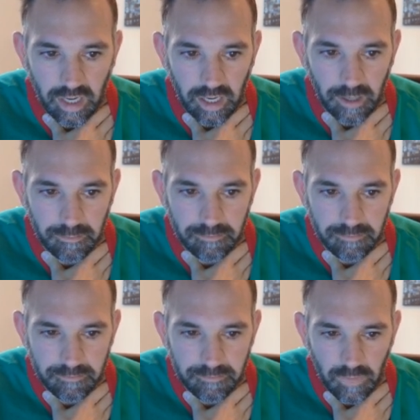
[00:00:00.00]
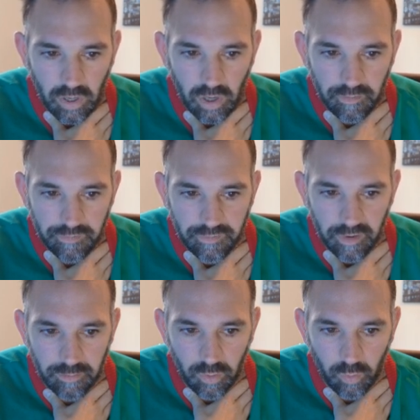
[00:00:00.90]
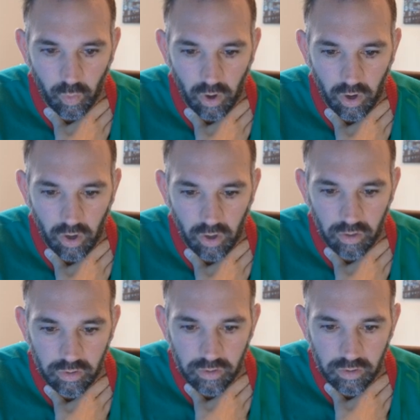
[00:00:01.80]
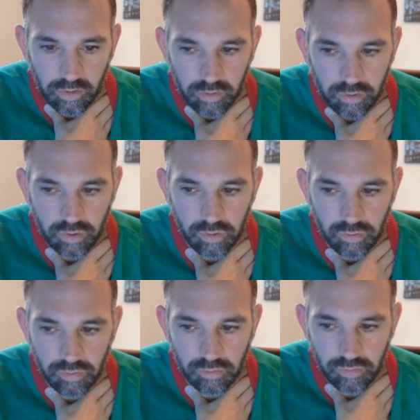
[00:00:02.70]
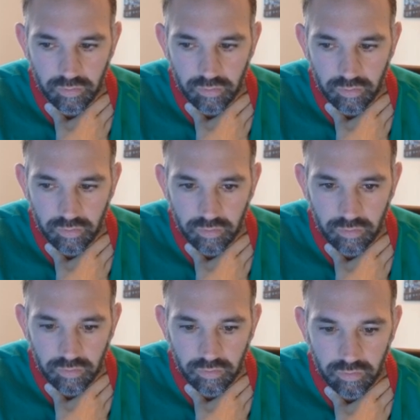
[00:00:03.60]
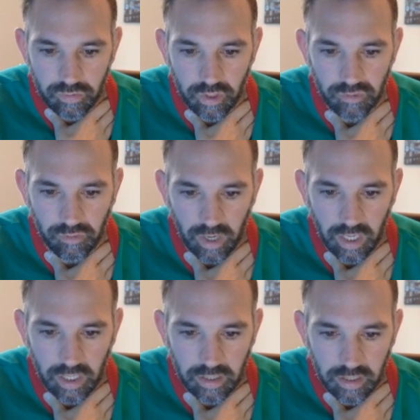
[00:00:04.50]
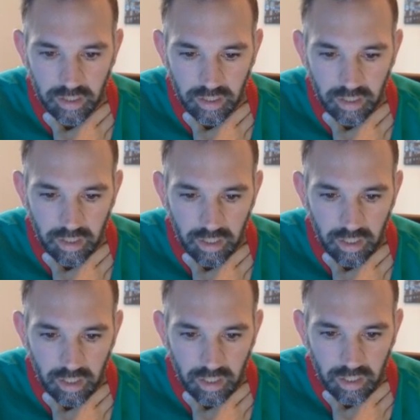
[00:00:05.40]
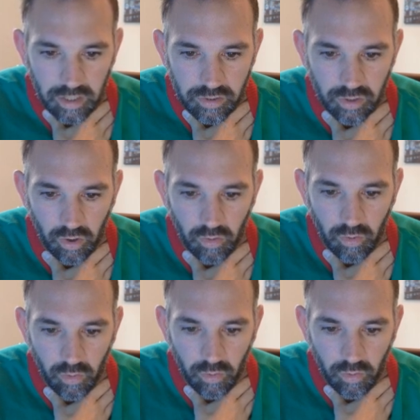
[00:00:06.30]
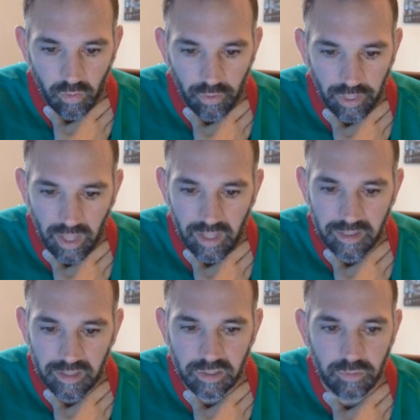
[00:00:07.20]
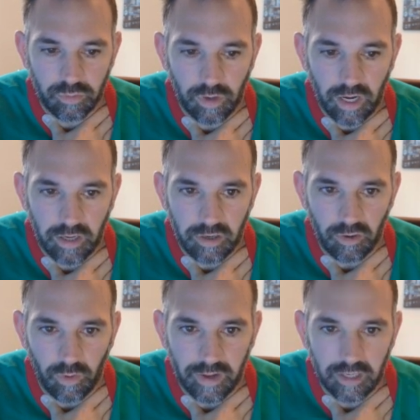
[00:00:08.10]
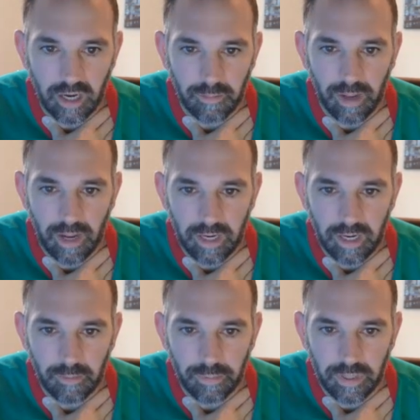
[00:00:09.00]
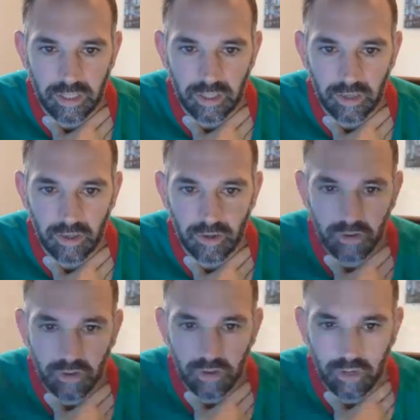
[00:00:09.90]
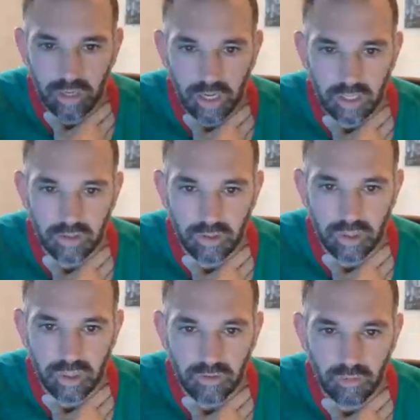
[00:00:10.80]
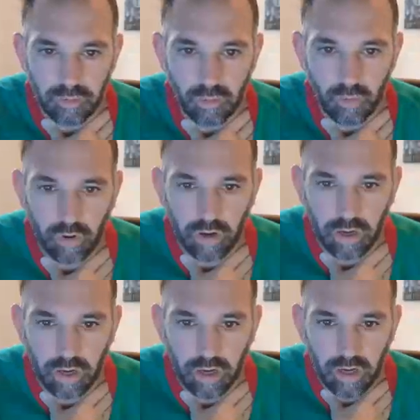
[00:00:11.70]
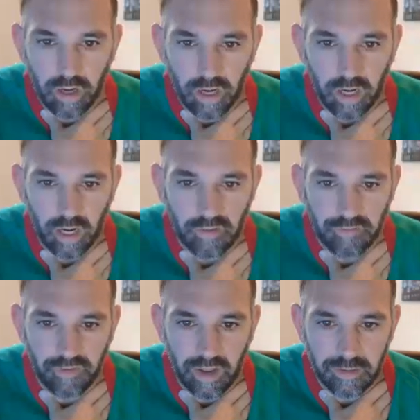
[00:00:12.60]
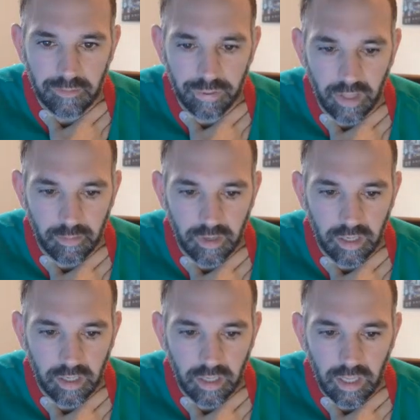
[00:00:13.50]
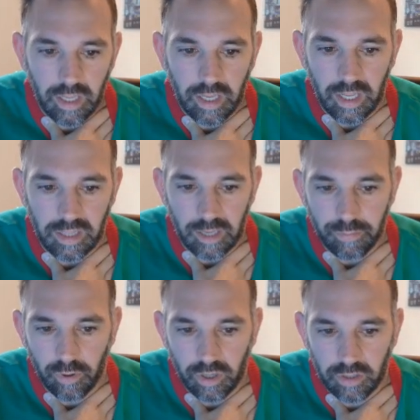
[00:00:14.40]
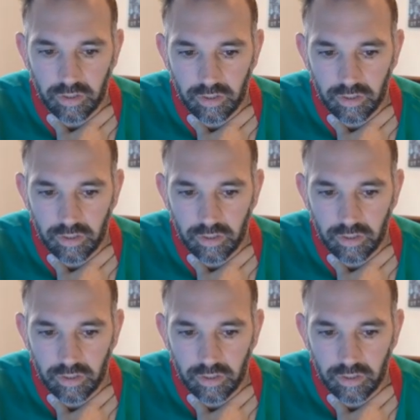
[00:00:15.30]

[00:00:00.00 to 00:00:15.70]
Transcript: from the wall to the drain. So then this is what I do. I come back up here and look at the report, and I find plumbing, and they put